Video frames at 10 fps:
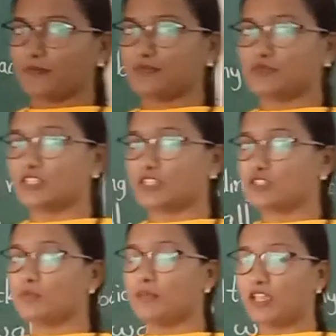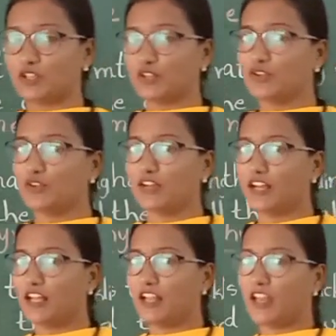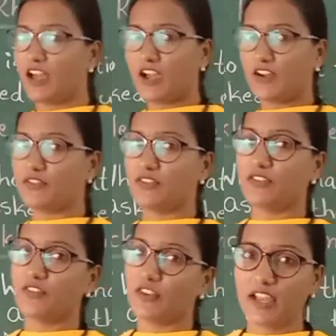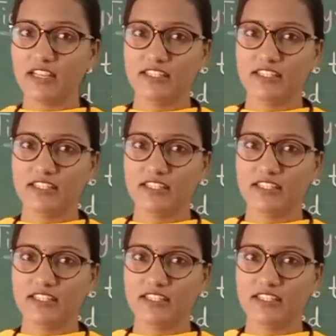just to make you laugh. Right?